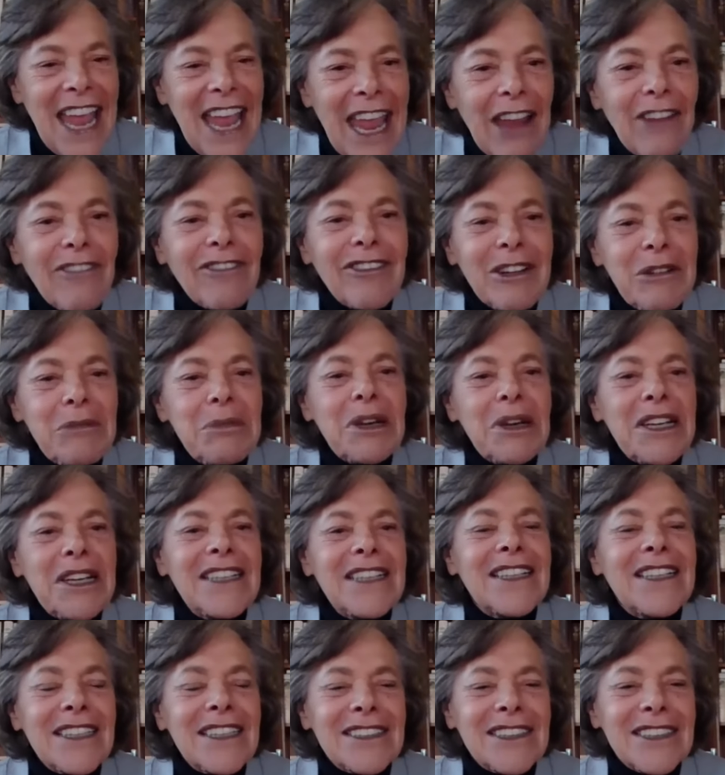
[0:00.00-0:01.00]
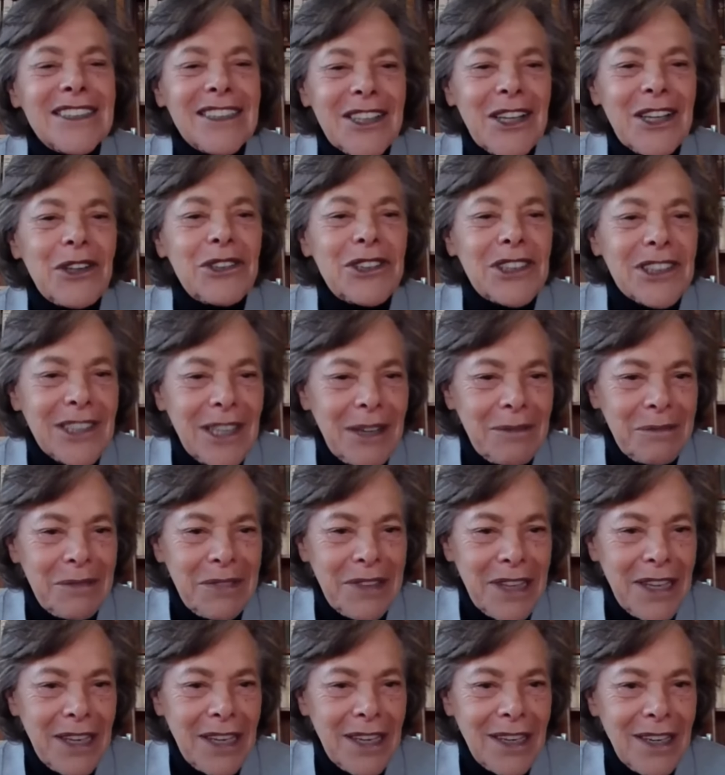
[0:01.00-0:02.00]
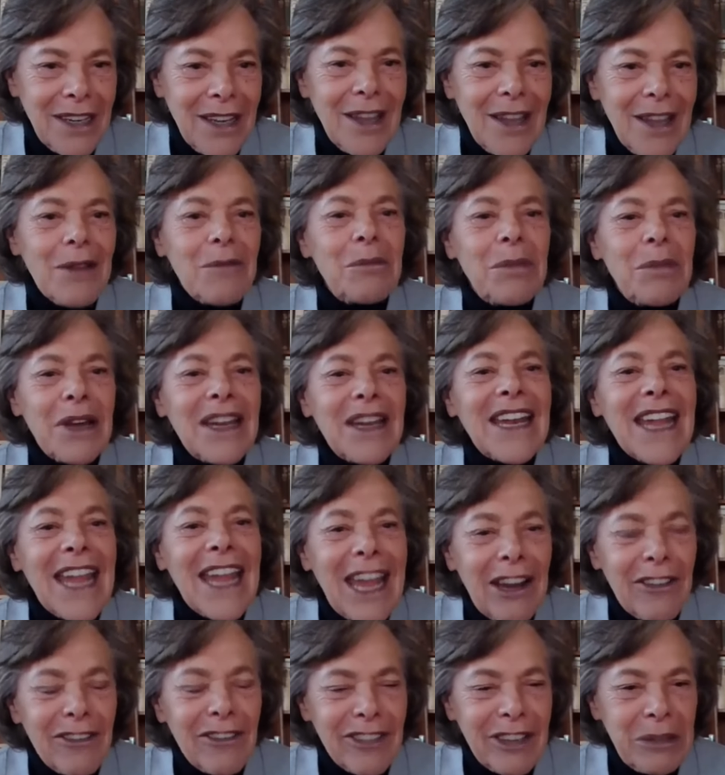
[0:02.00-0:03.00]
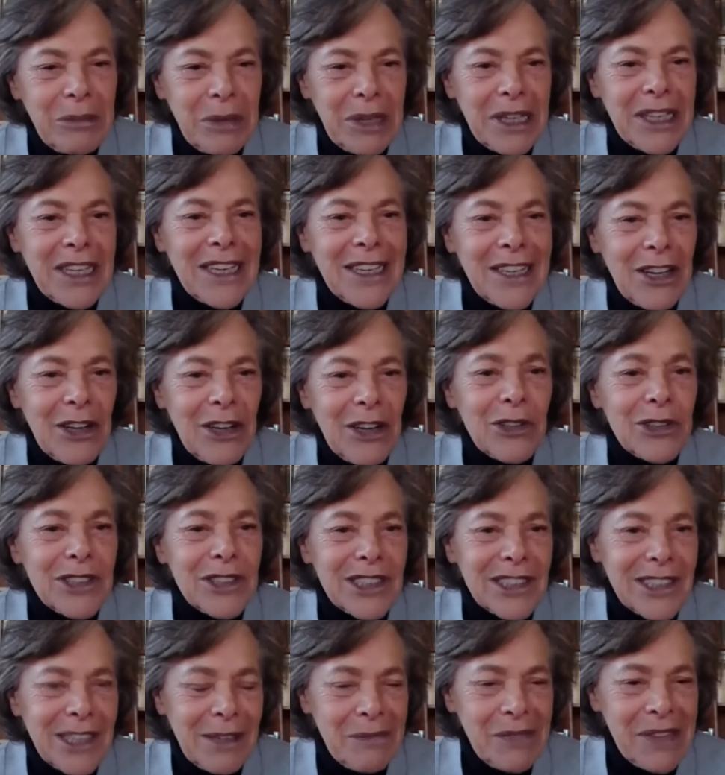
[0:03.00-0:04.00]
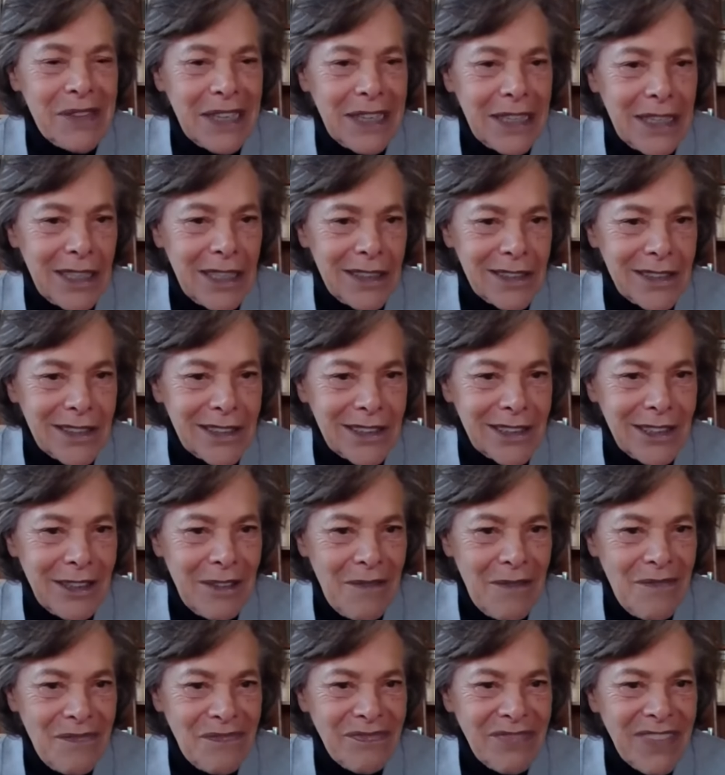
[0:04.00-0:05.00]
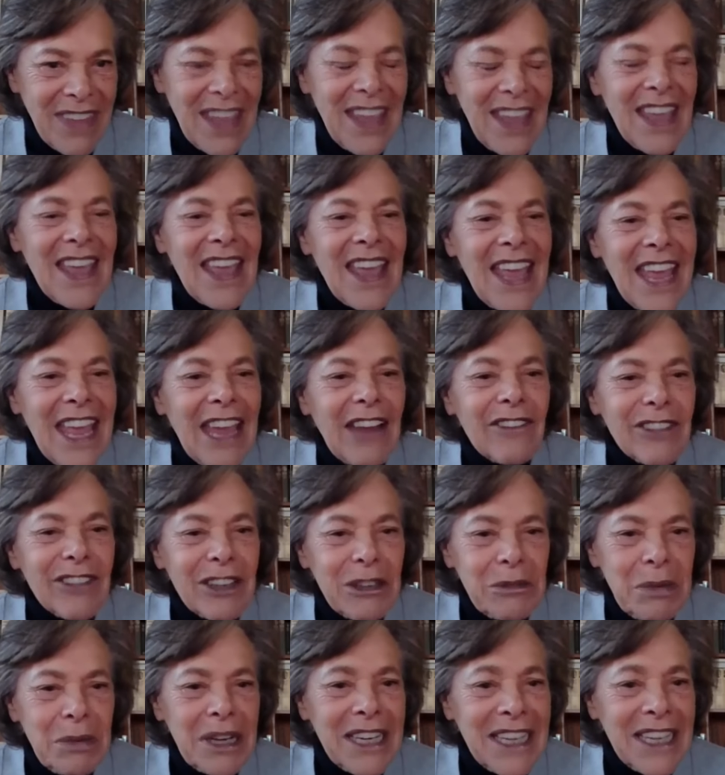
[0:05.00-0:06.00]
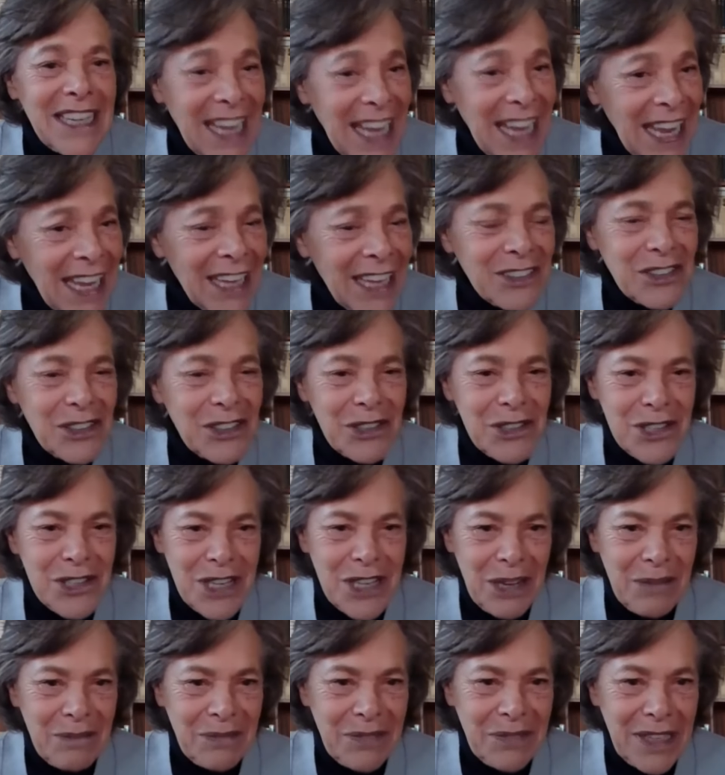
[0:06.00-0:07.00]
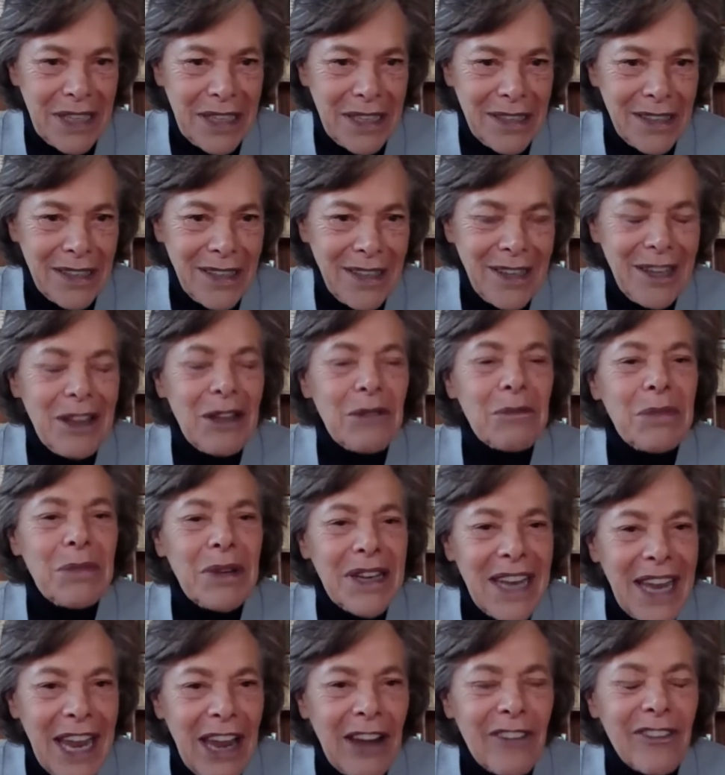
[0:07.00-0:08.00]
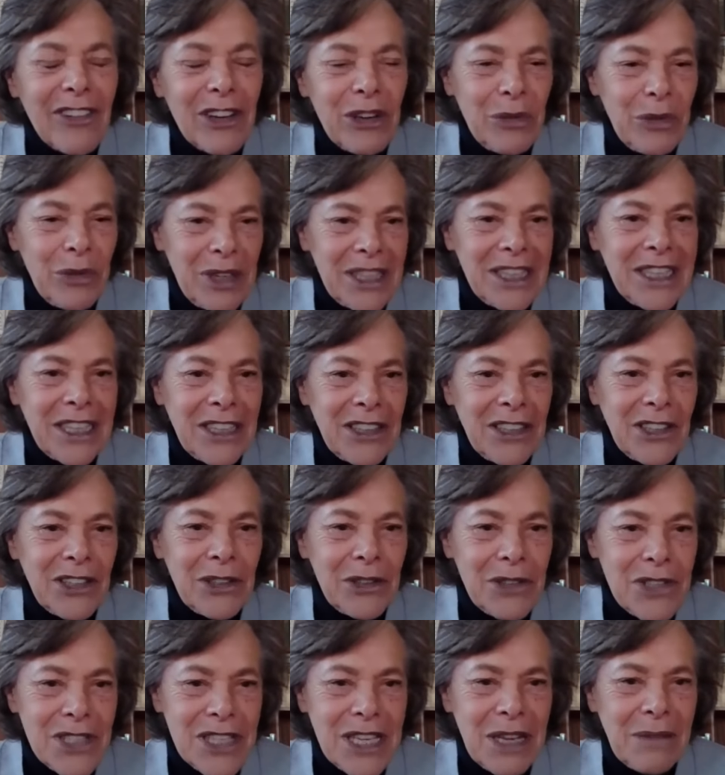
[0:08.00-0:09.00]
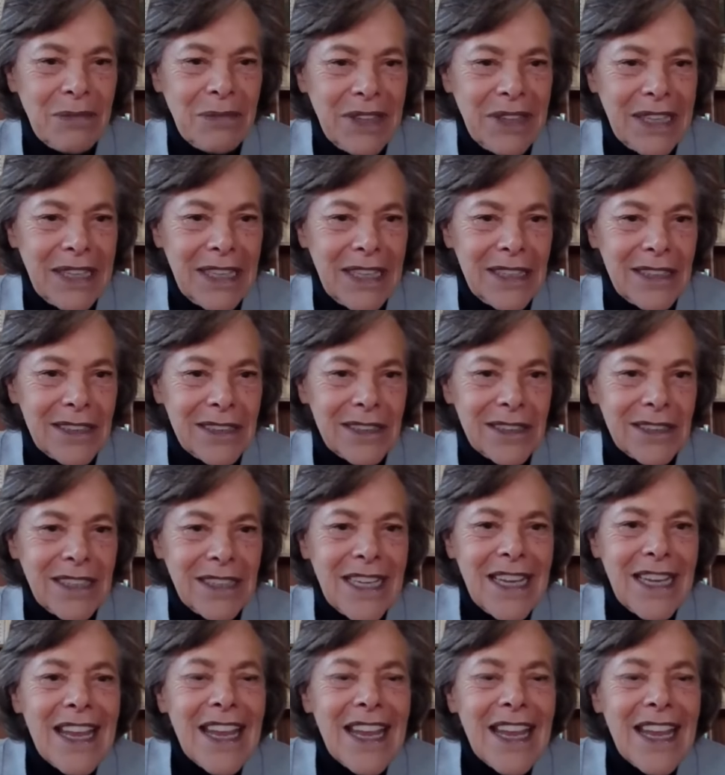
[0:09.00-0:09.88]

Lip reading: everybody doesn't know something, but everybody knows something else. Everybody can't do something, but everyone can do something else.